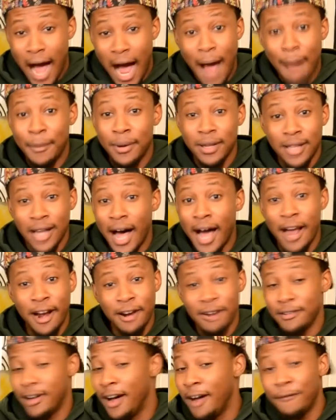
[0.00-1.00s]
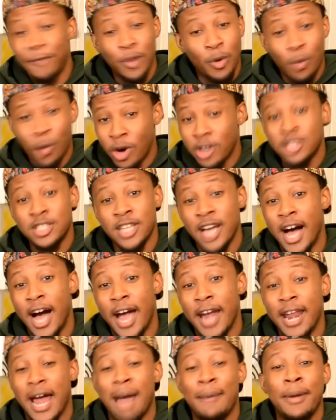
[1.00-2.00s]
I'm a liar of the worst
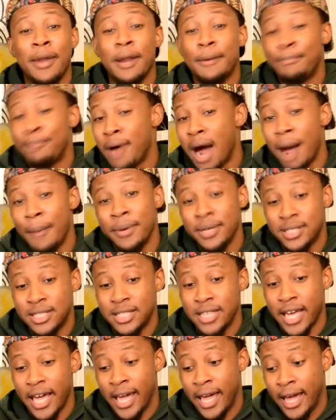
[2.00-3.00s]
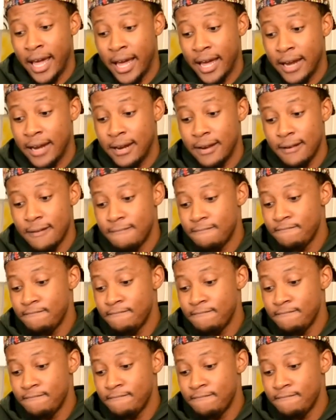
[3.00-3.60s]
kind. I made a promise and